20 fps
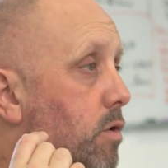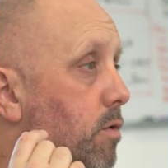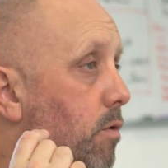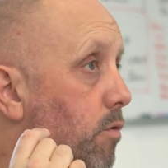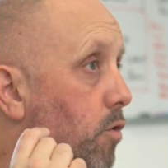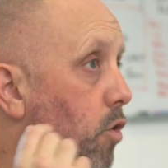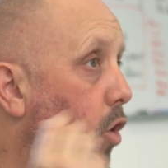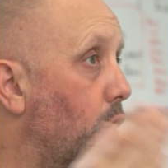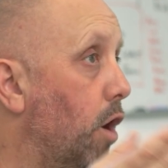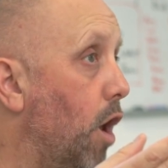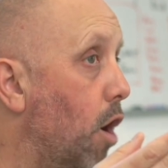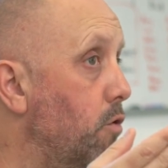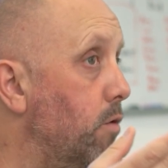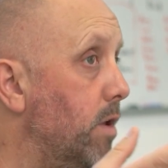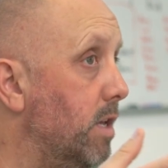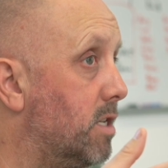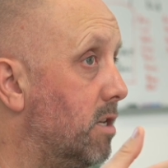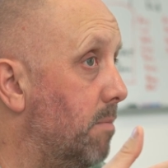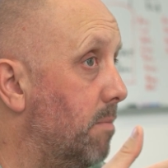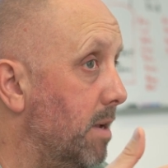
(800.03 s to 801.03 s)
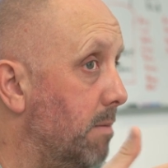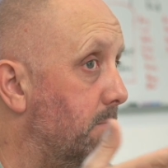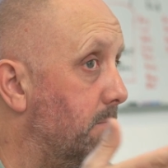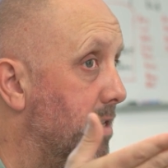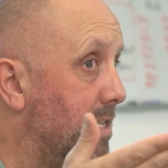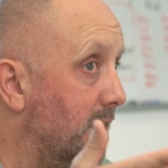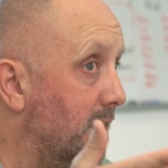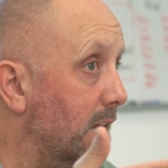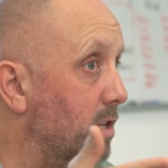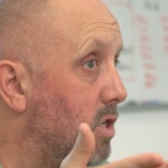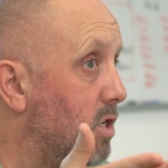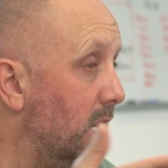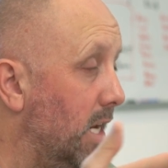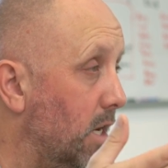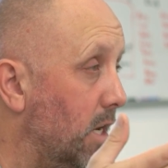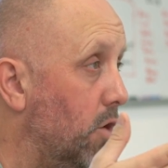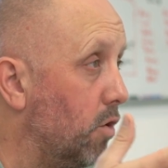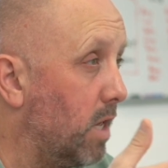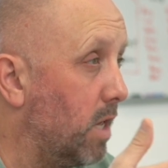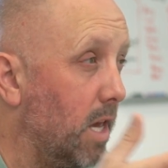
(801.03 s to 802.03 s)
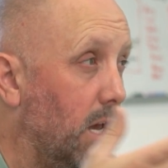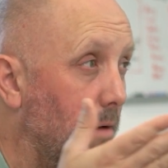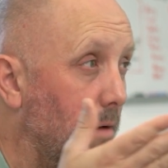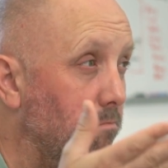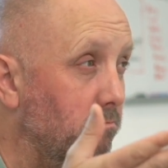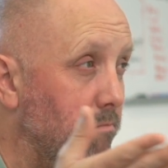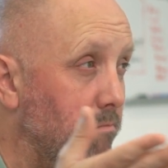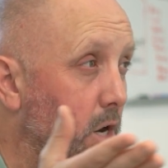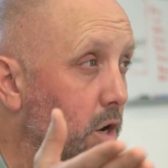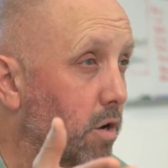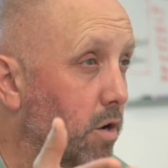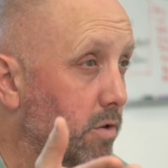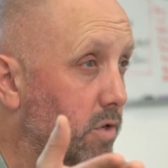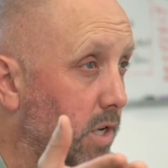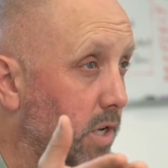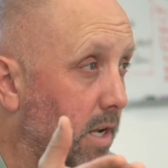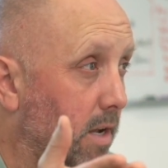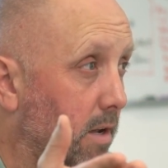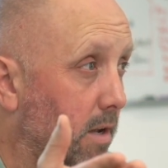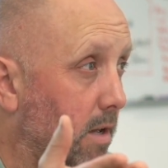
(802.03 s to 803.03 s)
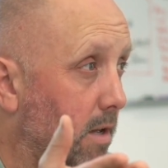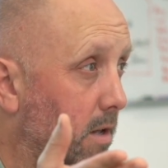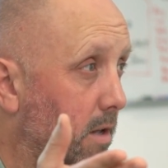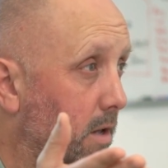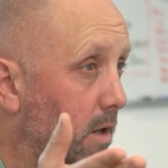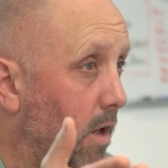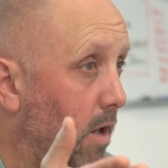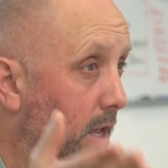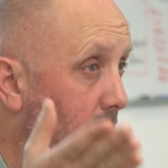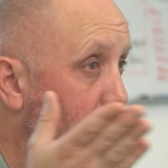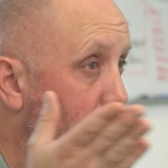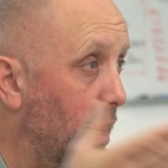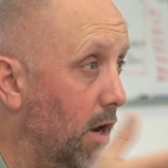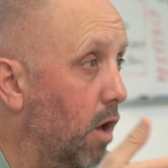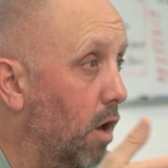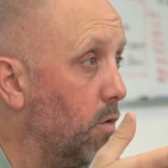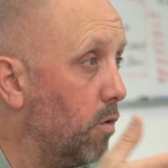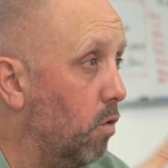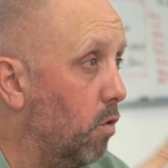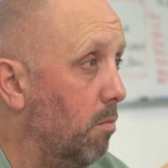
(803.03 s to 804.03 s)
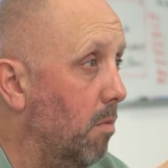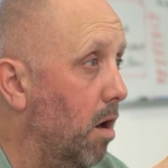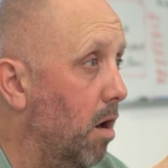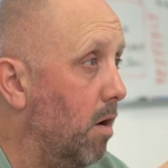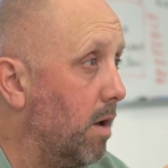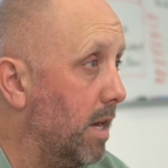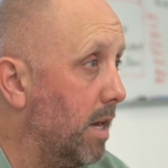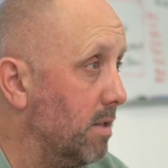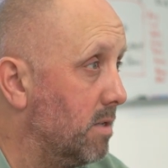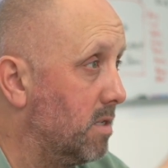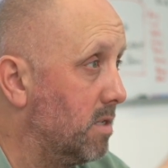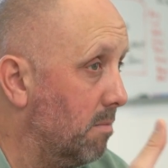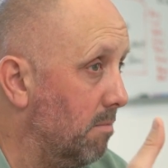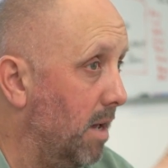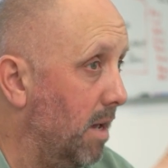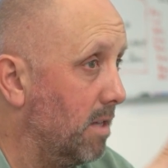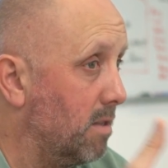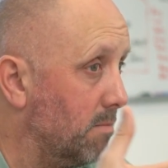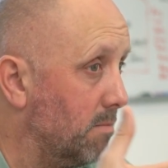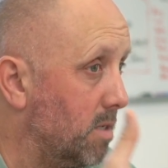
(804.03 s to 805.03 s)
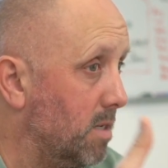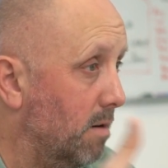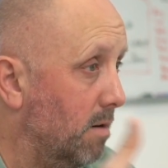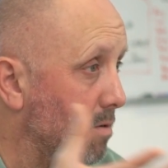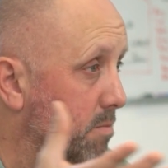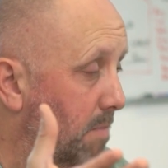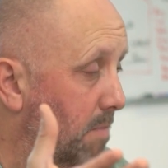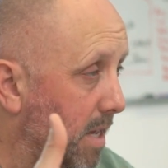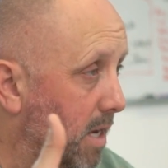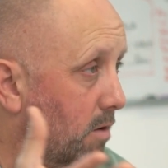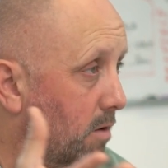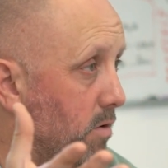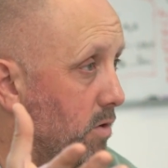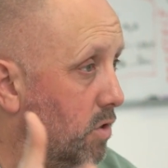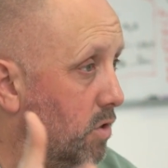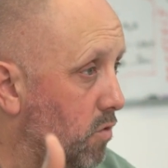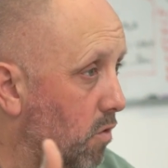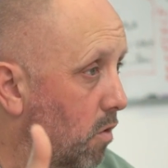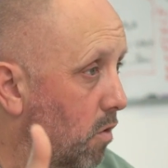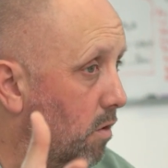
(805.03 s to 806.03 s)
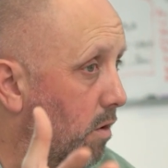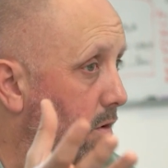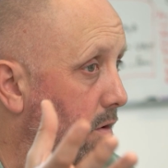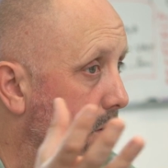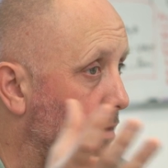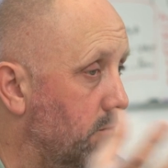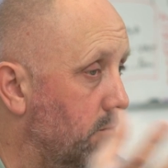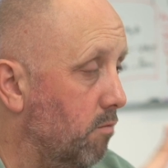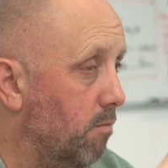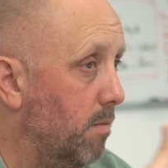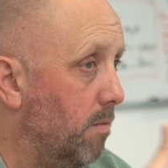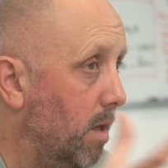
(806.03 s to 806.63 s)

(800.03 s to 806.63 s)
not only to be potentially looking at merging in their local markets to make themselves bigger and stronger and